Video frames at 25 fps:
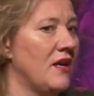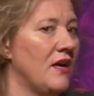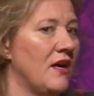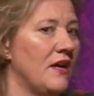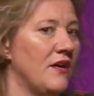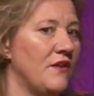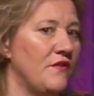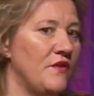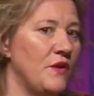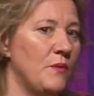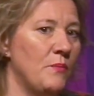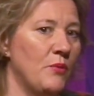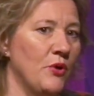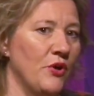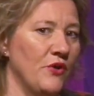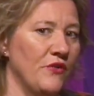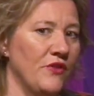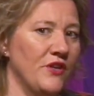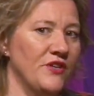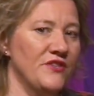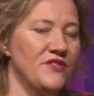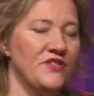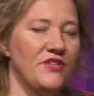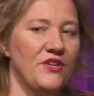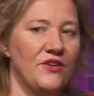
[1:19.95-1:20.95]
And if you put
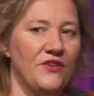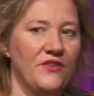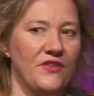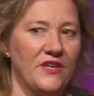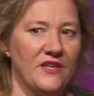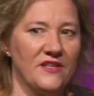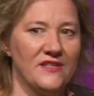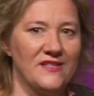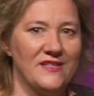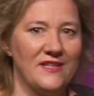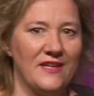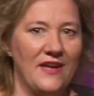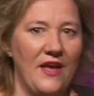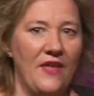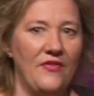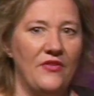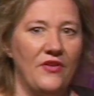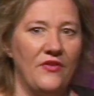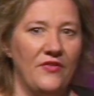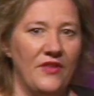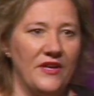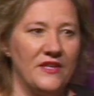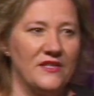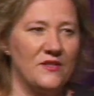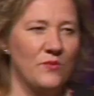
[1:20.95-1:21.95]
those two things together,
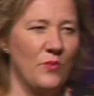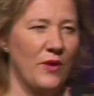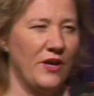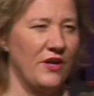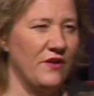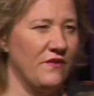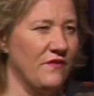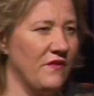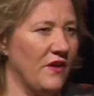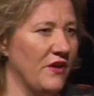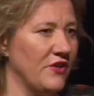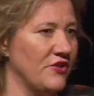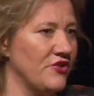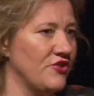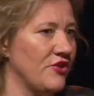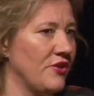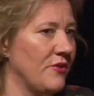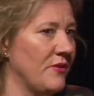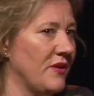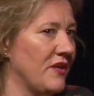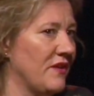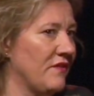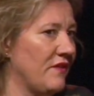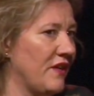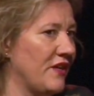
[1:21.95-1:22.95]
that's where you find true
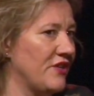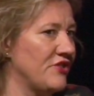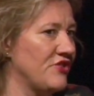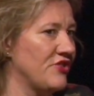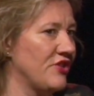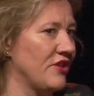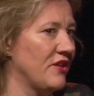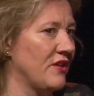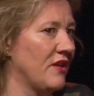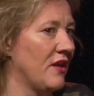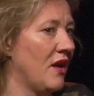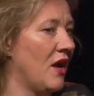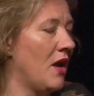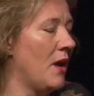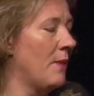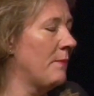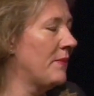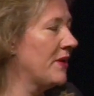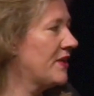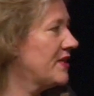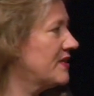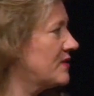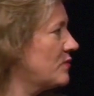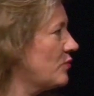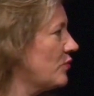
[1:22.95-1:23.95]
innovation,
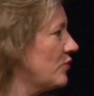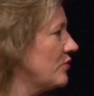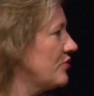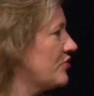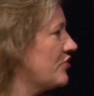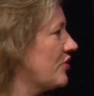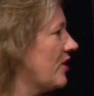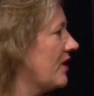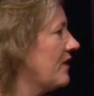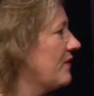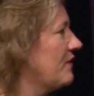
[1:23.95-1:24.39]
because we're always trying